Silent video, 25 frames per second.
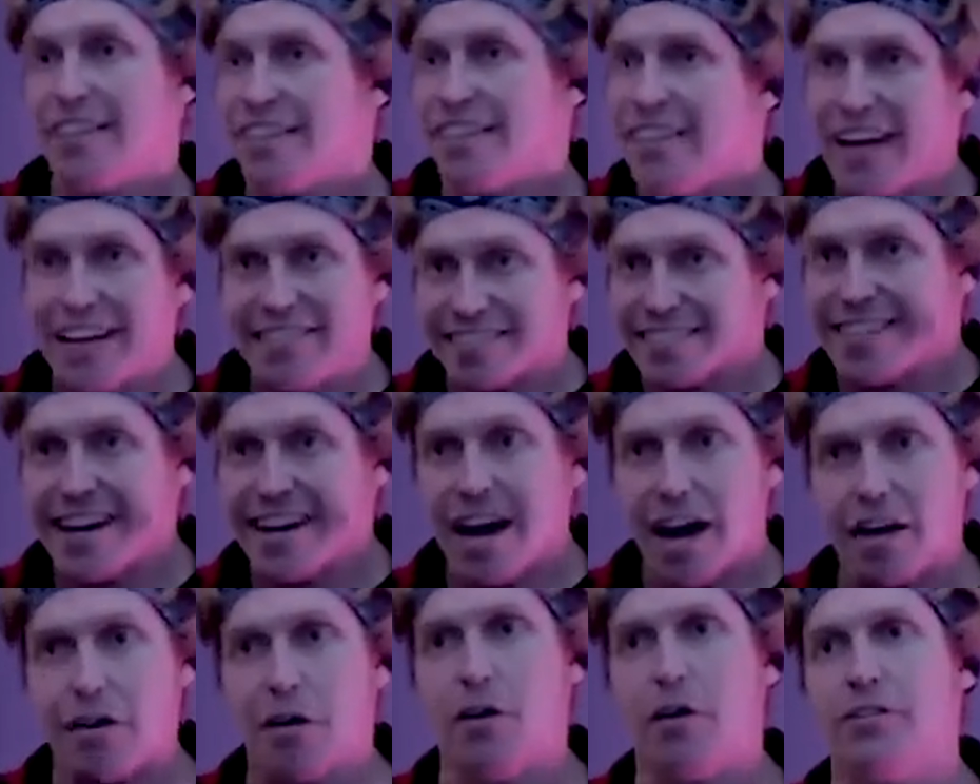that's
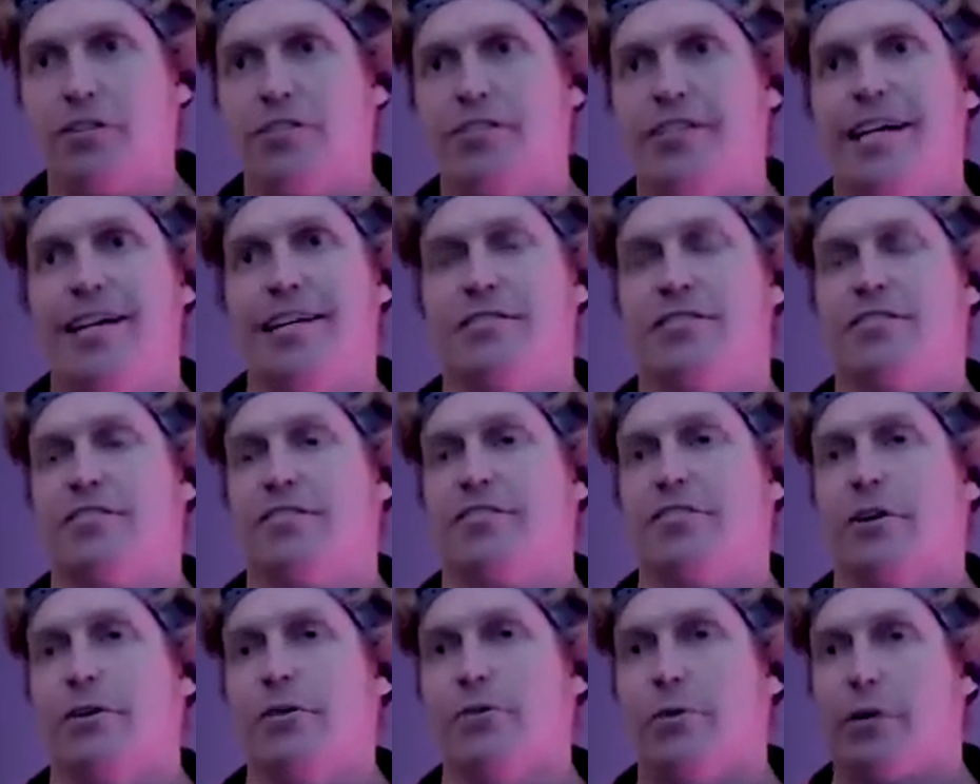not all set in
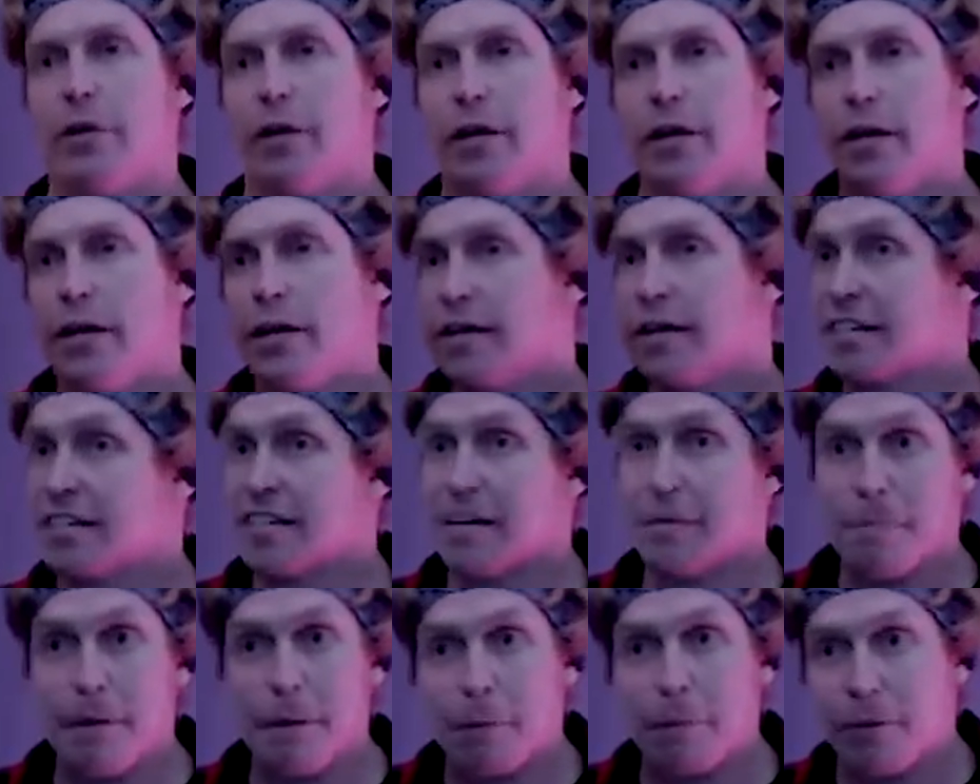stone.
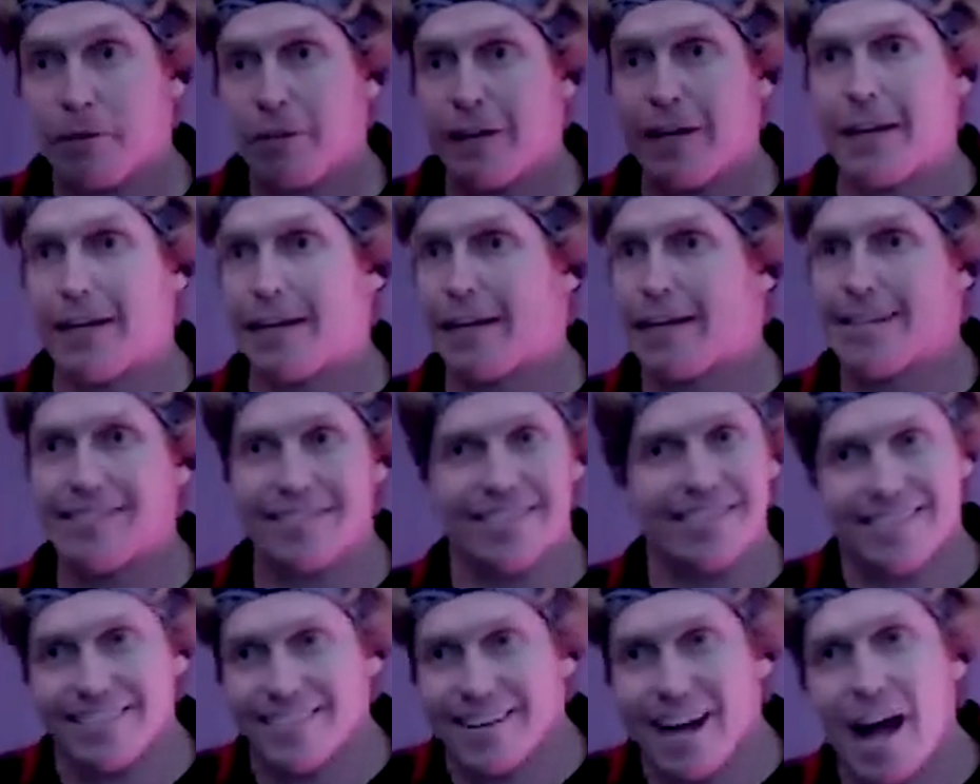Some people think it
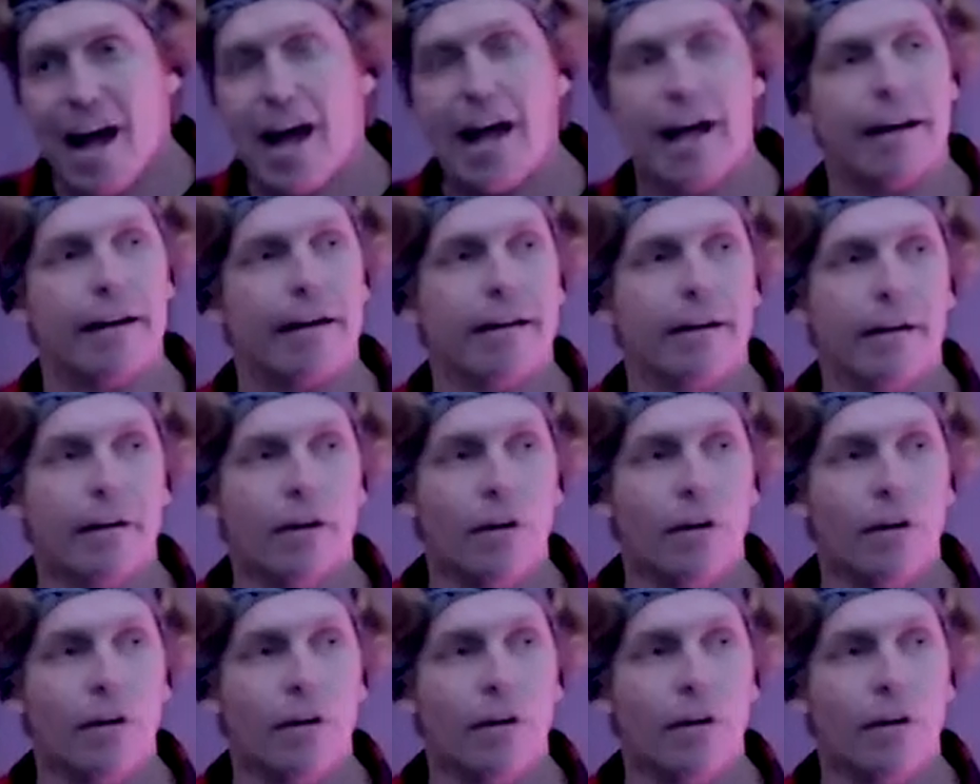is, it's not.